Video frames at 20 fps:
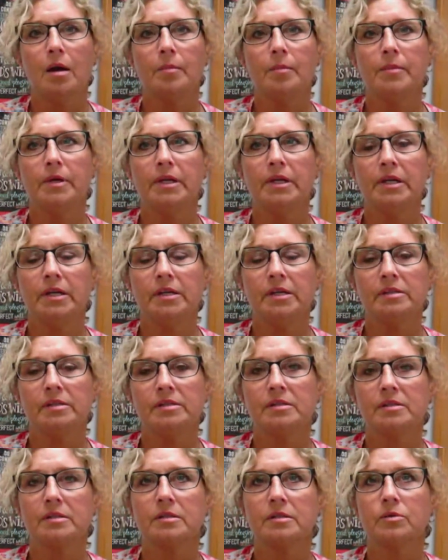
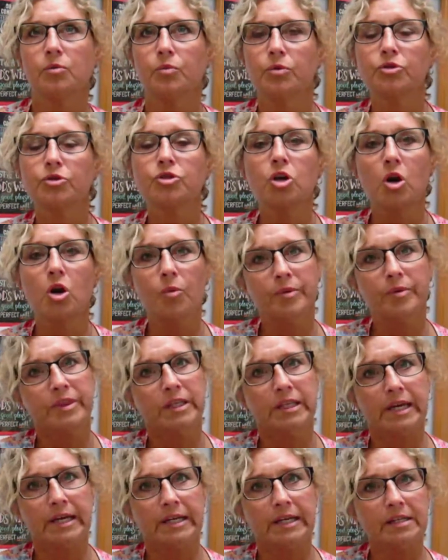is we'll start with the
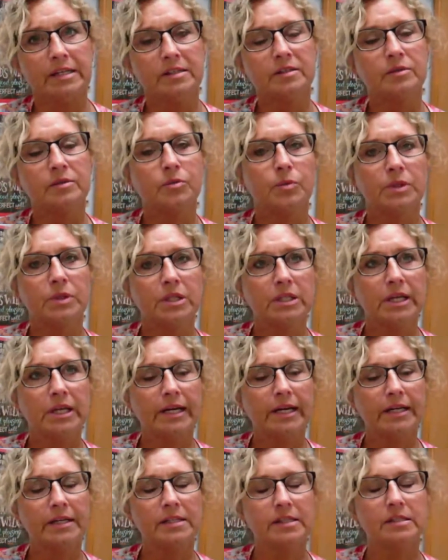ladies. With the
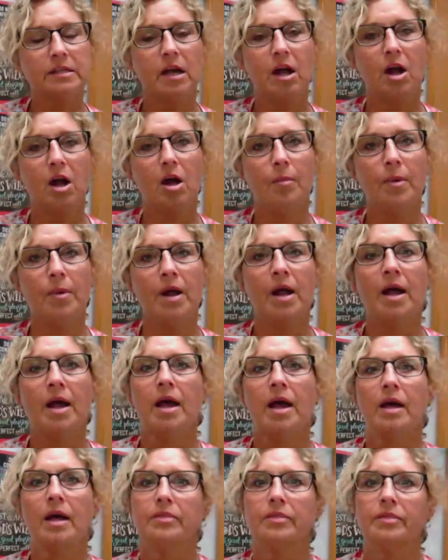ladies,
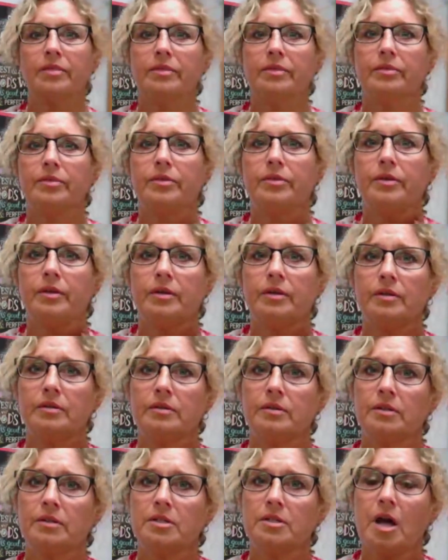
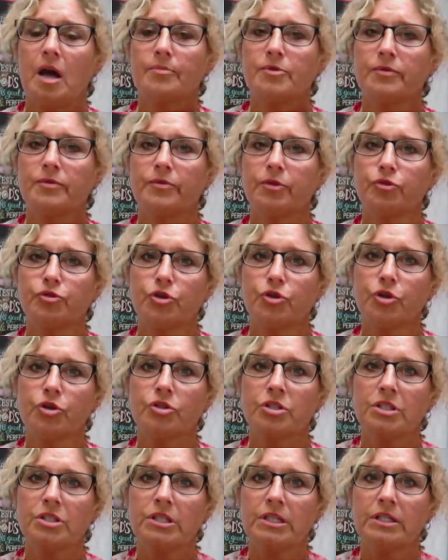the tops of their
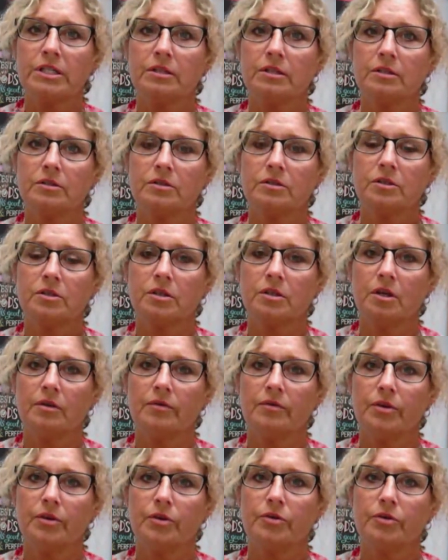shirts need to
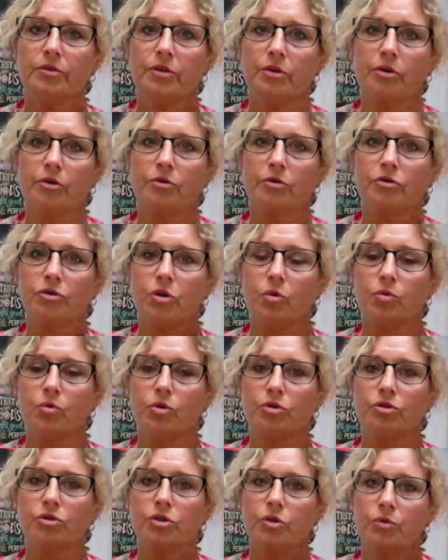cover their
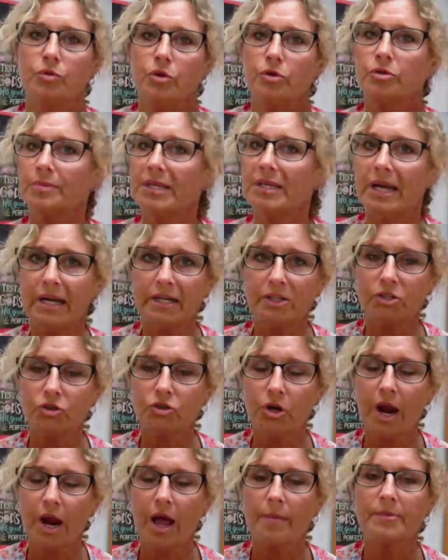shoulders, so no spaghetti
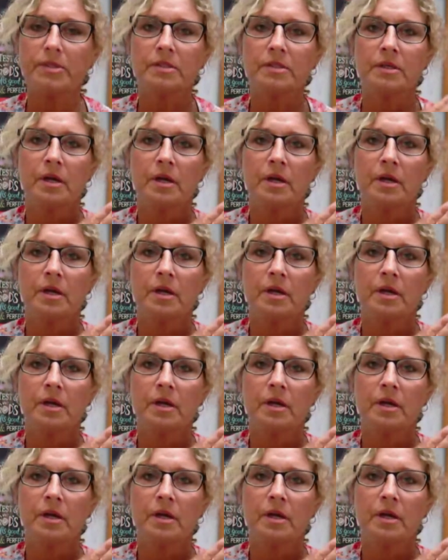straps.